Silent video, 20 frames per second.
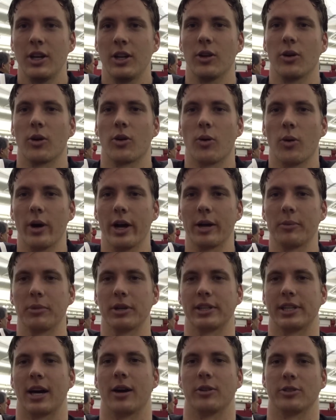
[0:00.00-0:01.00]
a little quick,
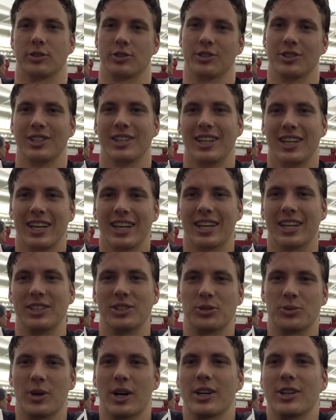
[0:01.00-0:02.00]
but that was
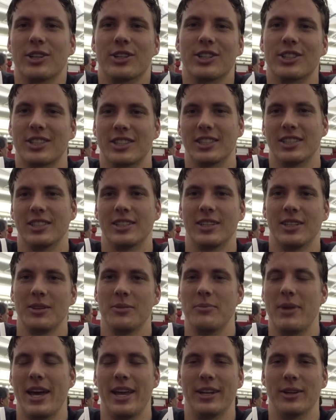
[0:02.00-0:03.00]
against Rutgers, and
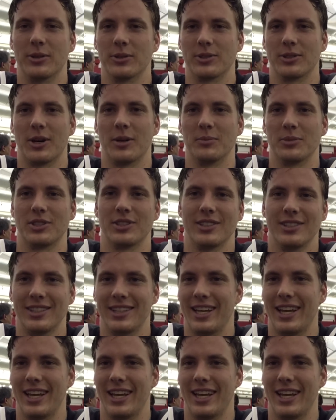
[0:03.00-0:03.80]
man, those umps,